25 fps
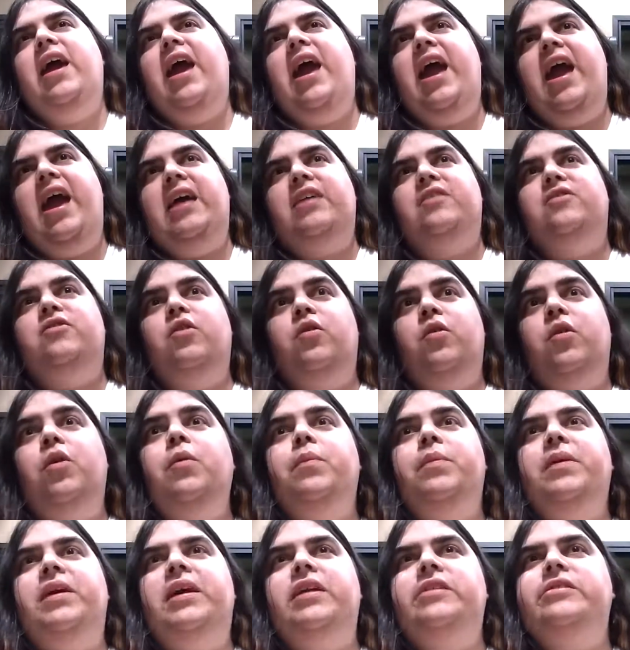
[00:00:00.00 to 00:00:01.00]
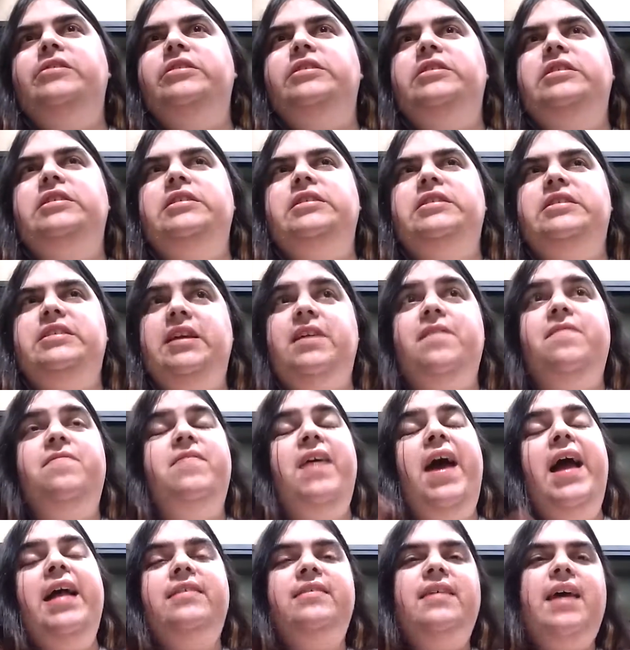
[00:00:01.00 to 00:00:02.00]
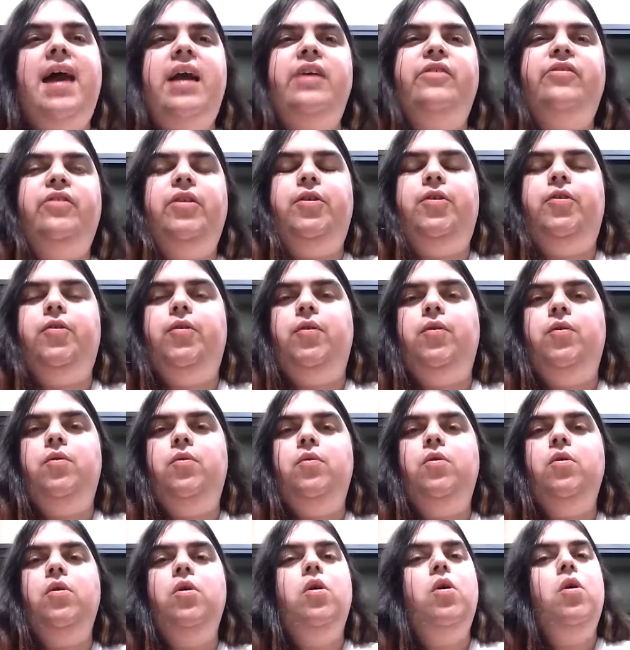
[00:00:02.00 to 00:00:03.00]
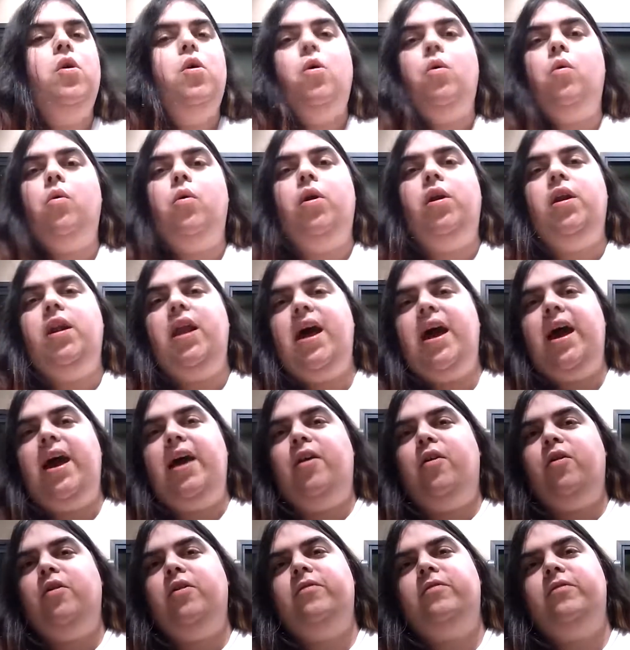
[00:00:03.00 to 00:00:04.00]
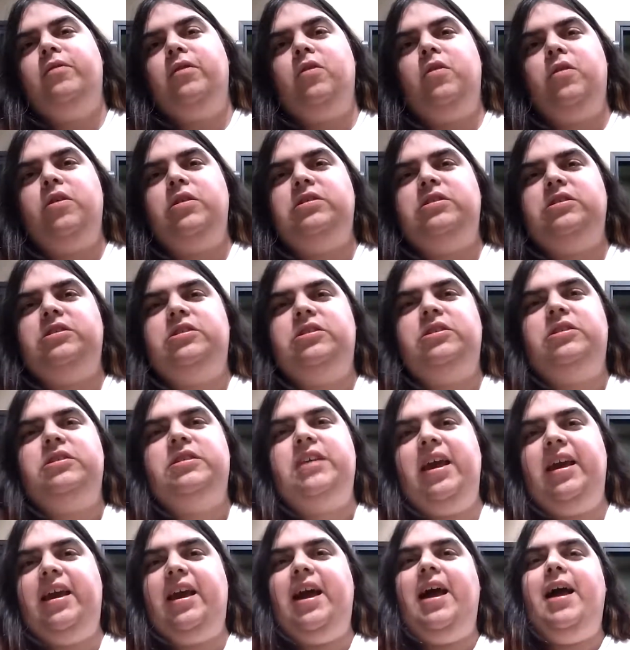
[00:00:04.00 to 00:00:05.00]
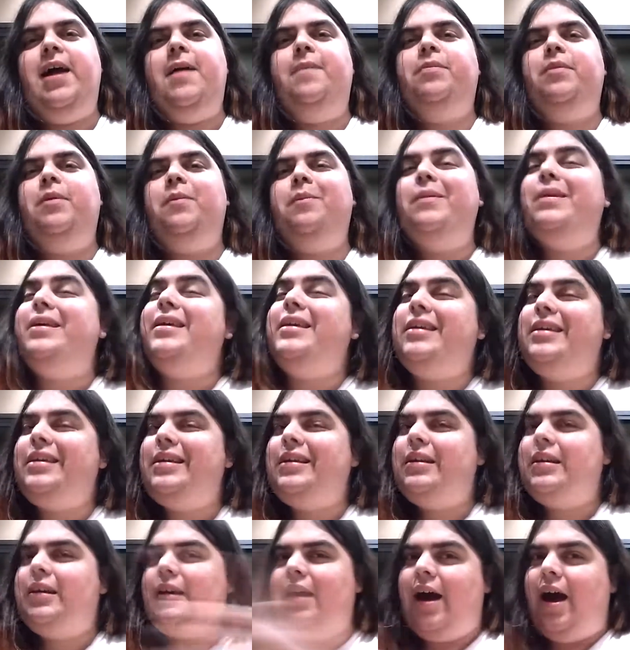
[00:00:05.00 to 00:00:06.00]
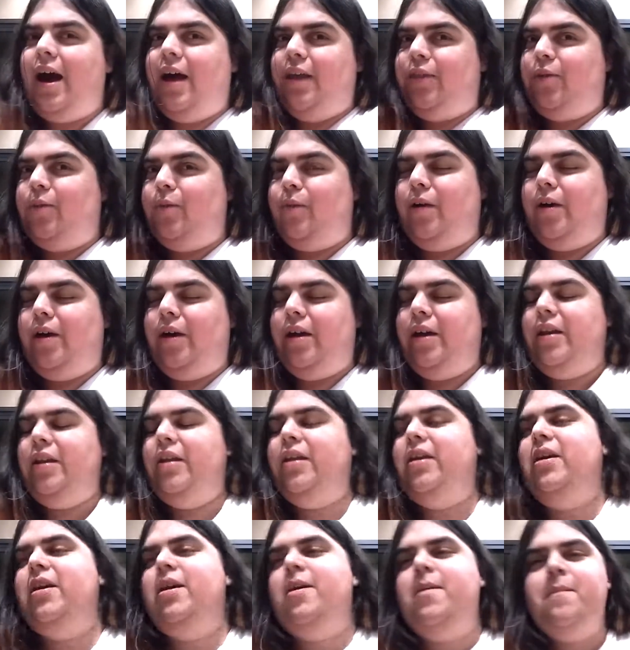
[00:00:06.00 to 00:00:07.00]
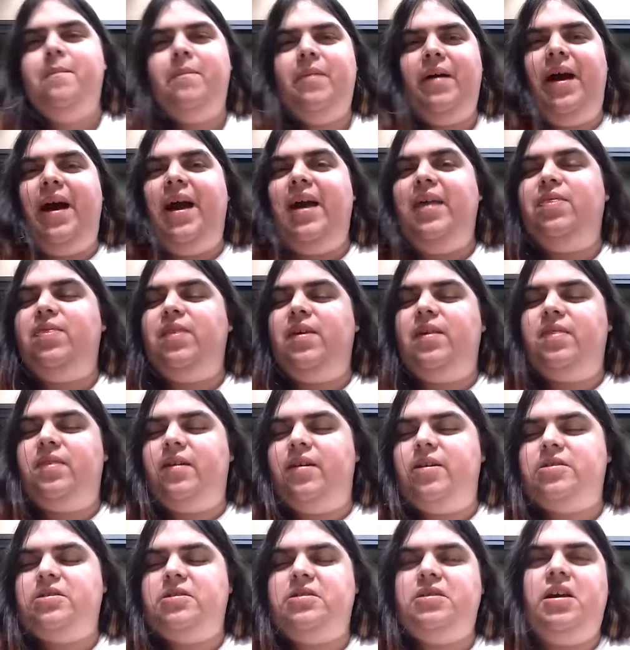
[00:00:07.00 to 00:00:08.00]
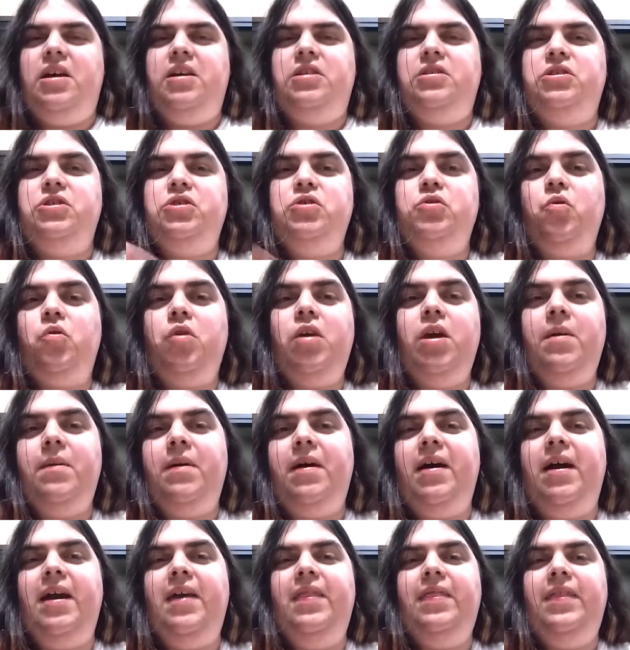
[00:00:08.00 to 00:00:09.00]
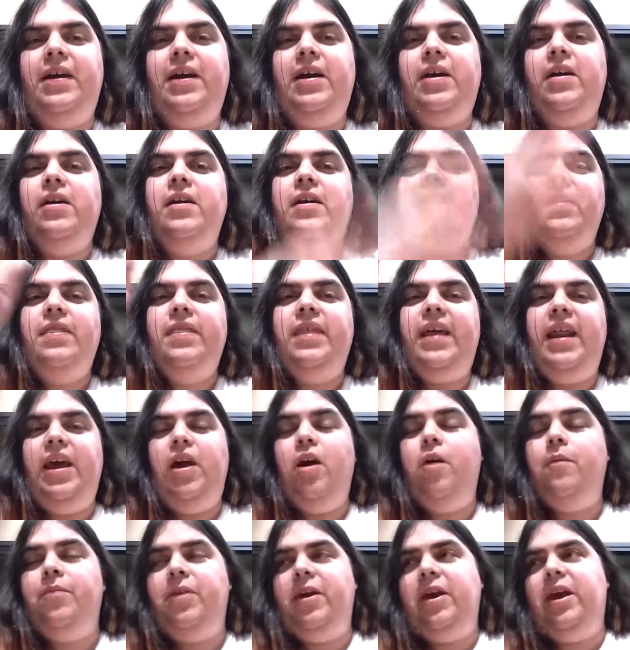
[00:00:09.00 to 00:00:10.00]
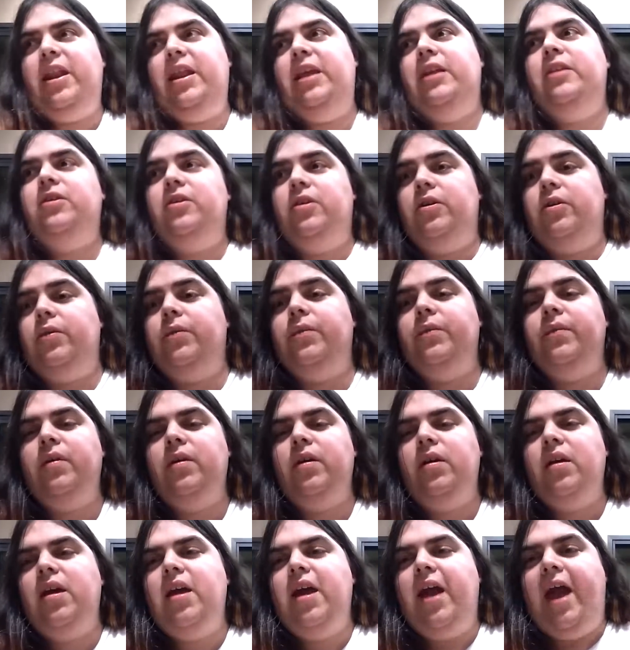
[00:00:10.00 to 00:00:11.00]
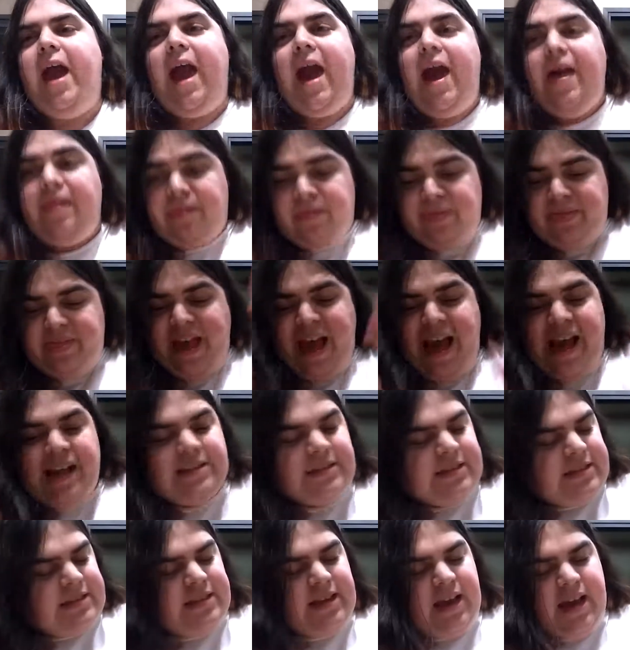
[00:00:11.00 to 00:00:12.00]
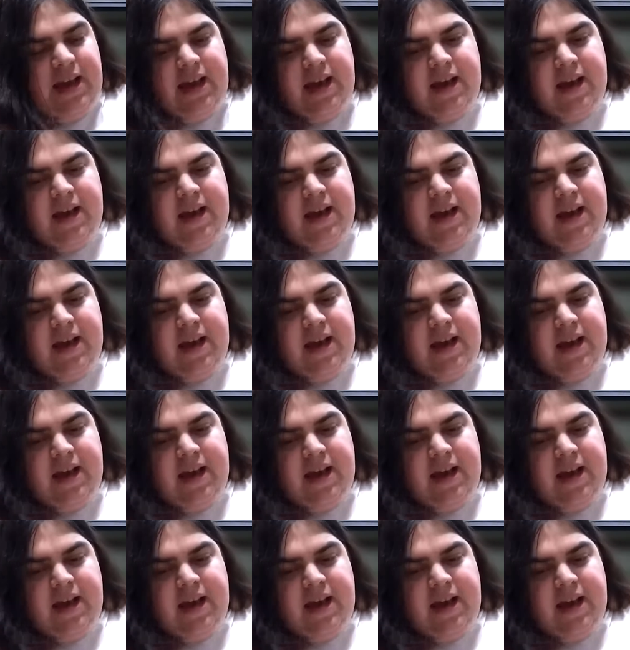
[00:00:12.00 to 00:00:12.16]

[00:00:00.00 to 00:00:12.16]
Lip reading: And so it'll be interesting to see if that's actually true or not, or if Dolores is just like, I'm the mean goth one. But I think there's a story behind there that I hope they get into. And that's